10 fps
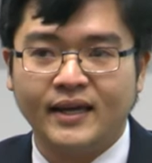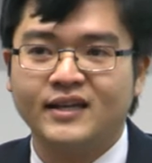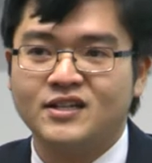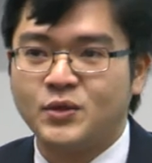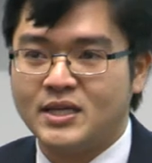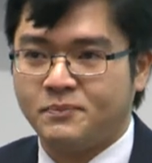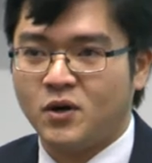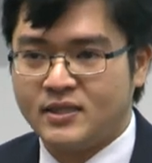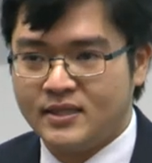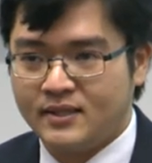in the
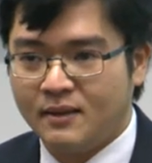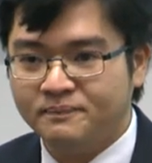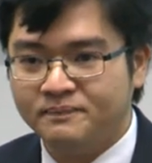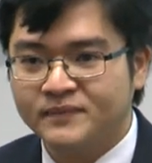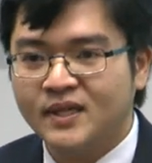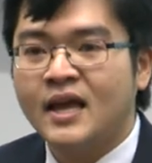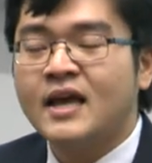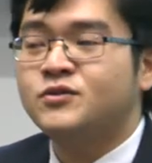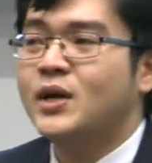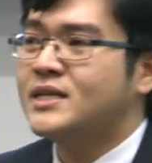transport system.
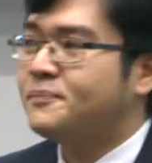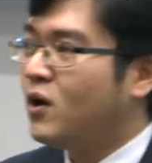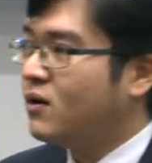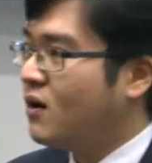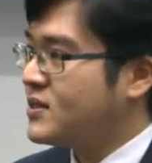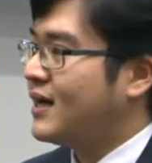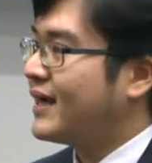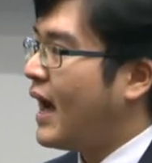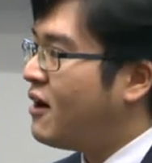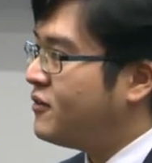Transport costs
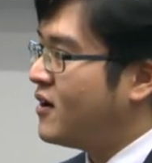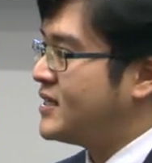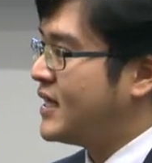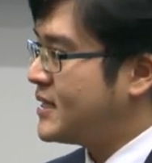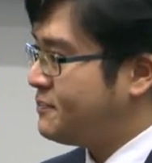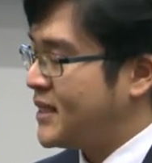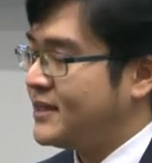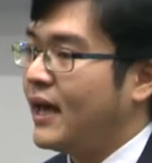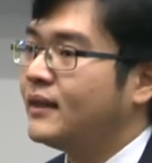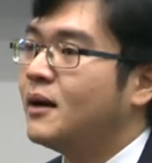account for
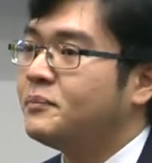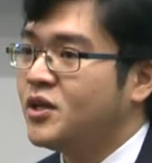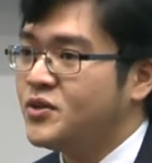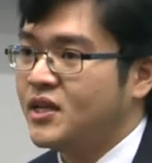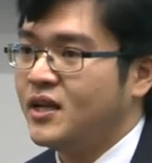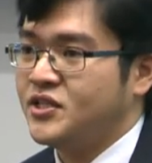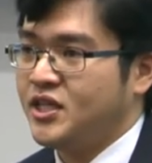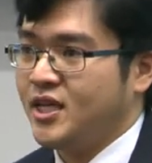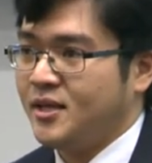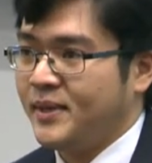6% of New Zealand
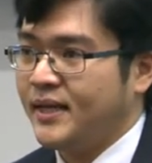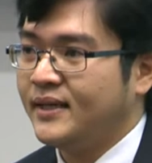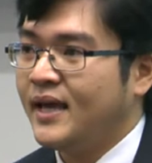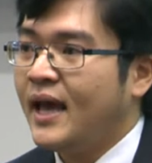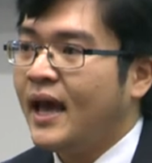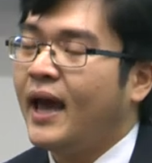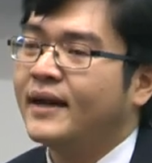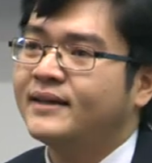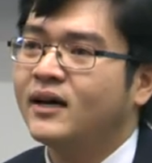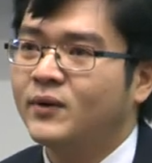GDP,
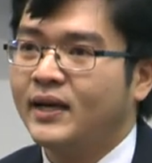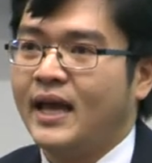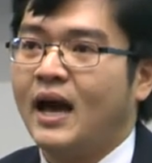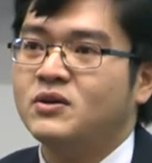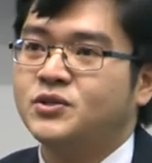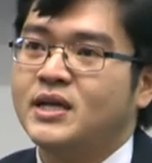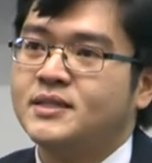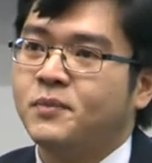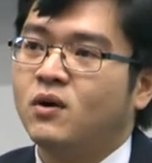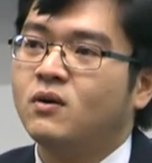and currently our
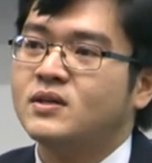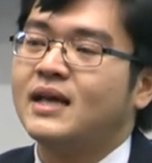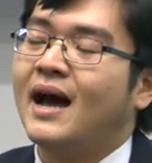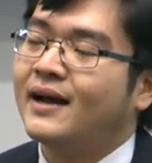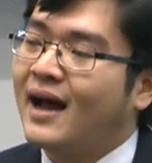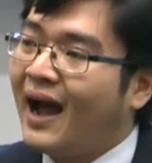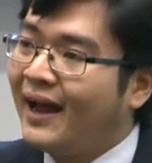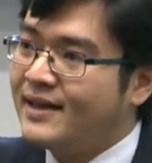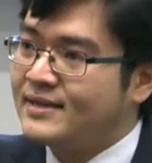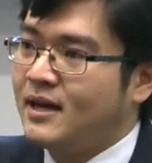transport costs are the
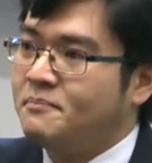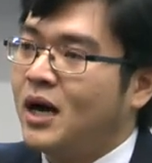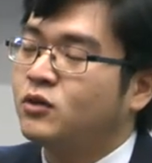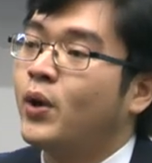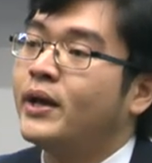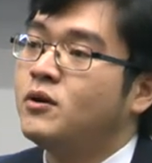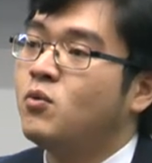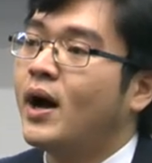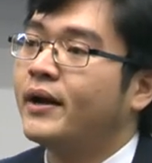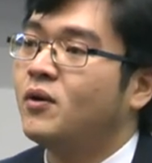highest among
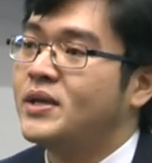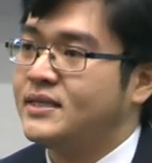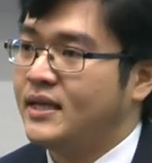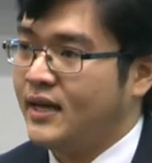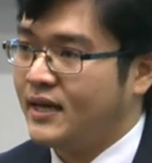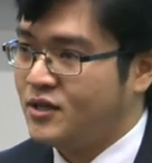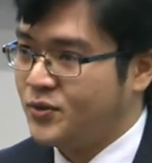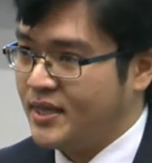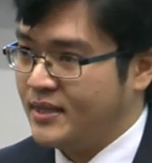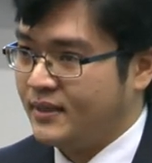21 OECD
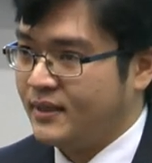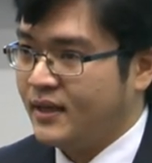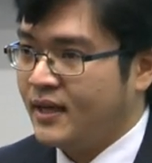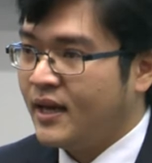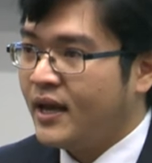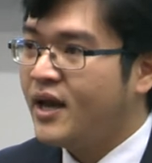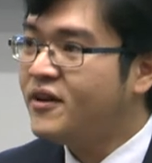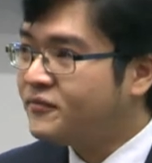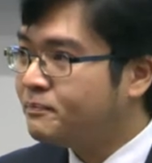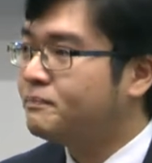countries.
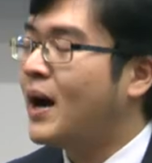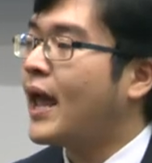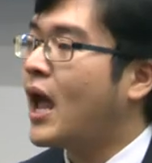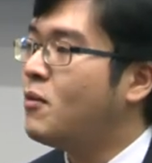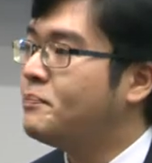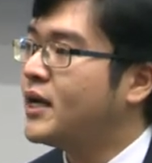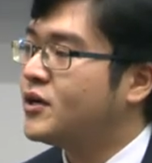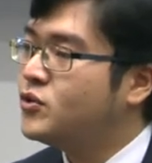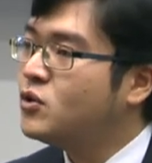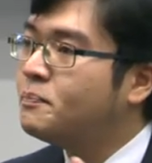If by helping the
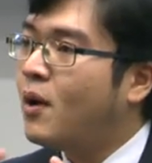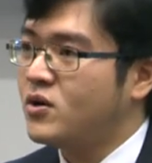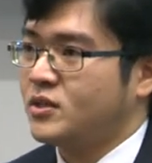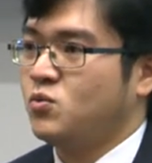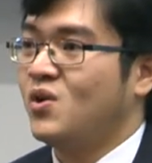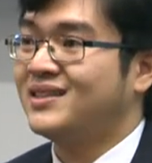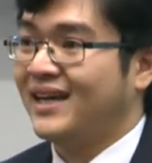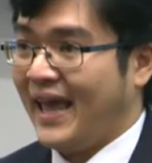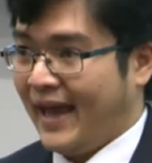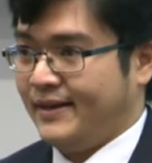two ports work
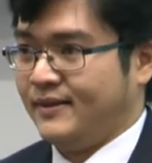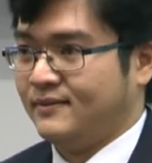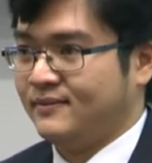together,